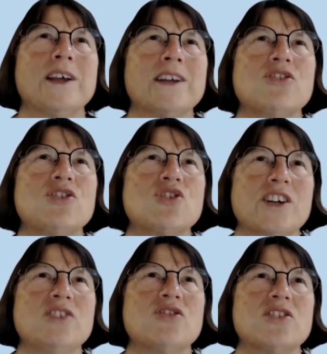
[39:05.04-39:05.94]
actually
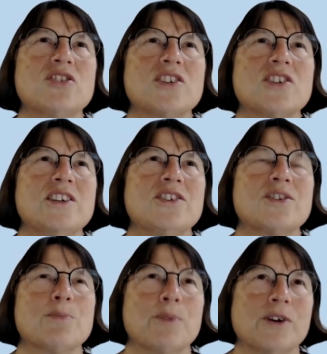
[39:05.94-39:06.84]
changes is
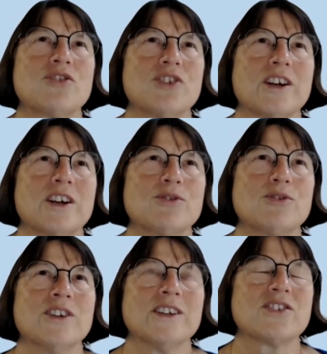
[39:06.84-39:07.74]
the
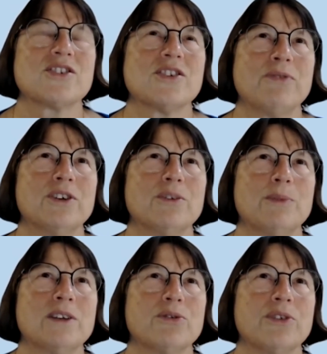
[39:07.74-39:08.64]
biogeochemistry, and that's the
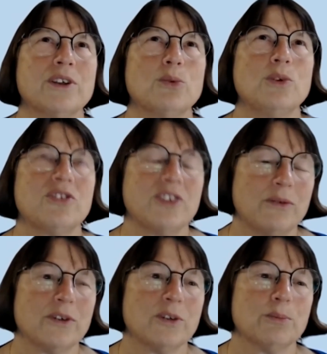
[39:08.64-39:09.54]
fundamental thing that we see
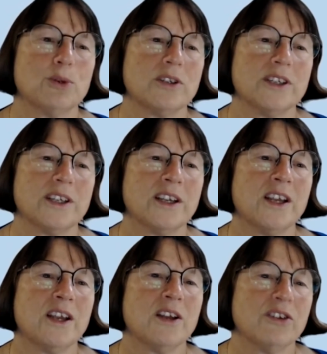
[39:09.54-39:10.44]
from the modelling.
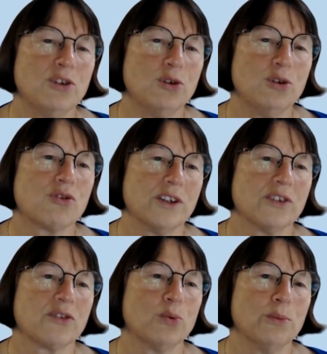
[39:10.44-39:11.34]
The
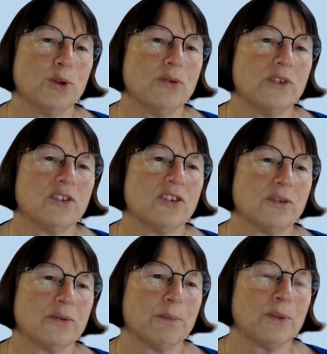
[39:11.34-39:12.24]
nutrients will move into
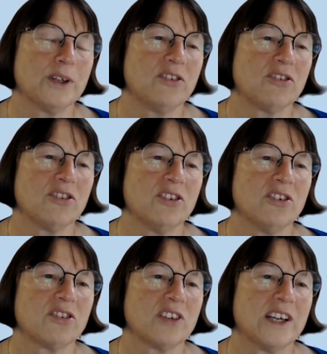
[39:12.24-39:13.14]
different
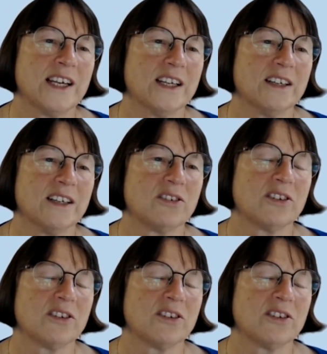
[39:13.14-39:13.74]
places, and